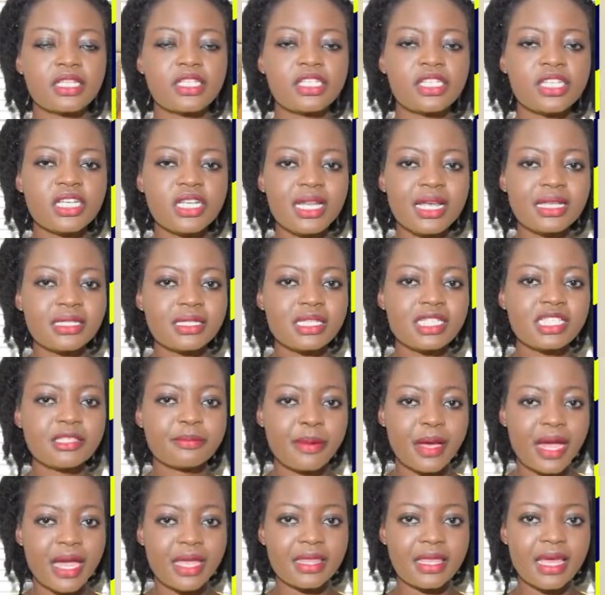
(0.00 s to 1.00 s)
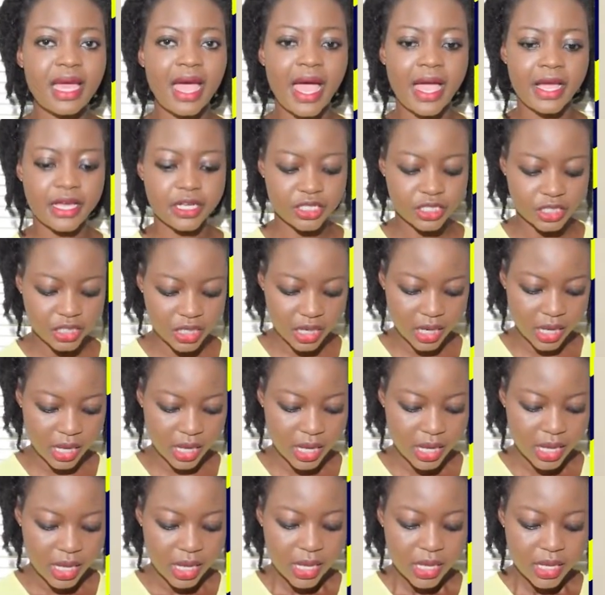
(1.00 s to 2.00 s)
she doesn't buy the idea.
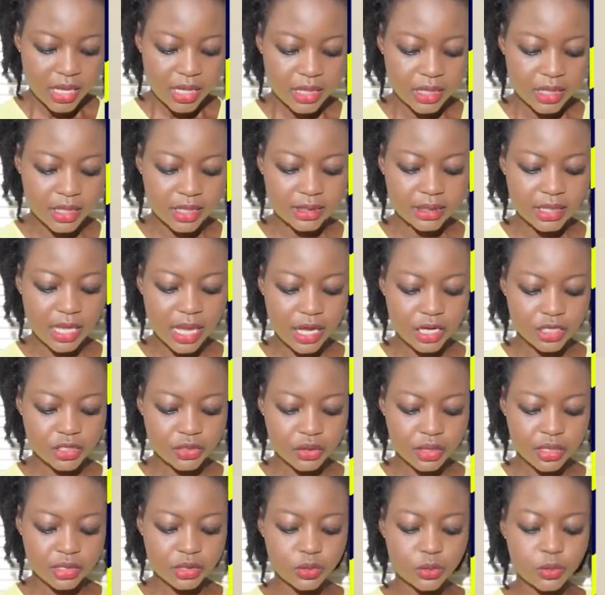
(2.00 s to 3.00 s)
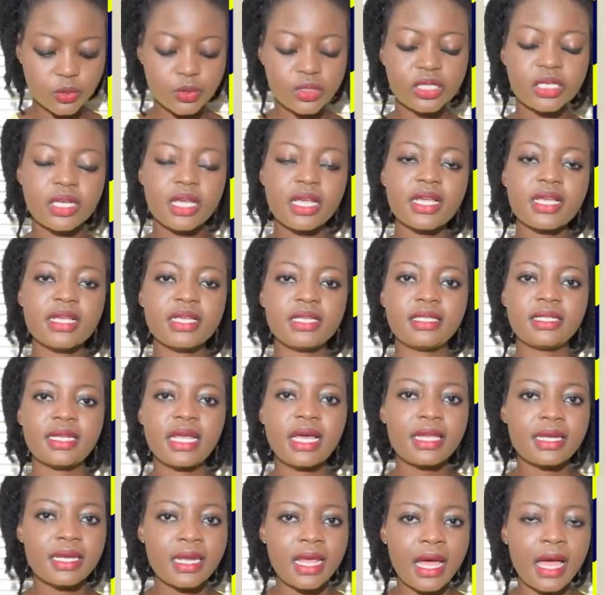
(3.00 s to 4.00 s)
This actress, Uche
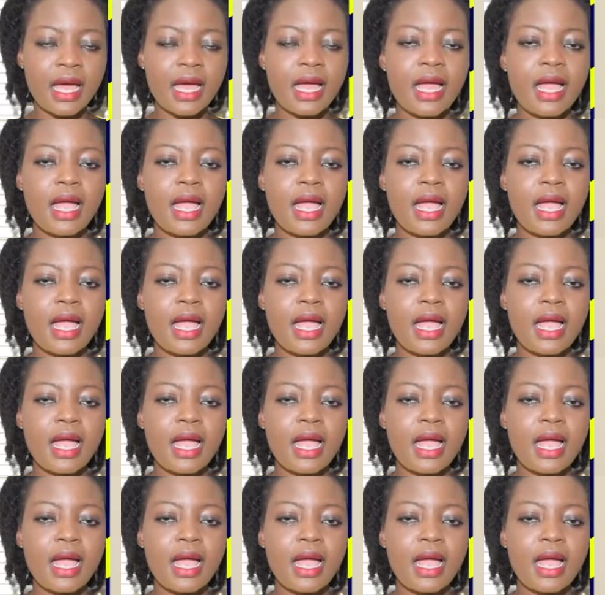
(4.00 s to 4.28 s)
Nnanna,